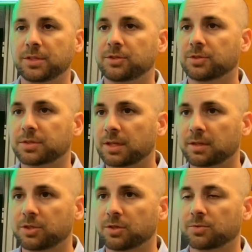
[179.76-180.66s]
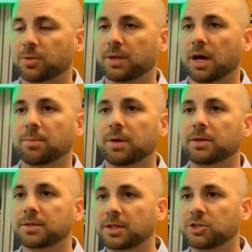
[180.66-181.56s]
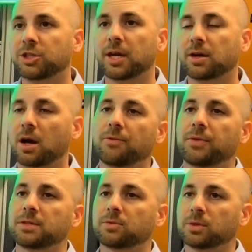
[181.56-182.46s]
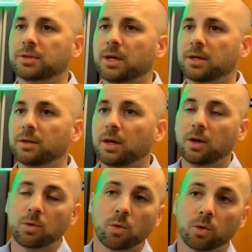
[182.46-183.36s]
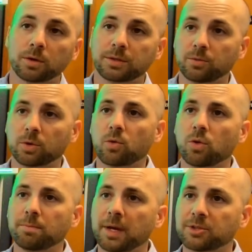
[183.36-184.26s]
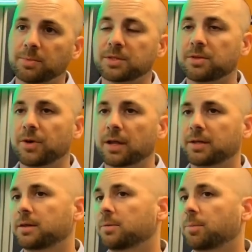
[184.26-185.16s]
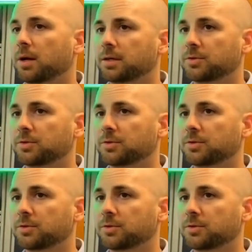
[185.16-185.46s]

digital signatures where the operators can check off things were done, or to record measurements to validate the product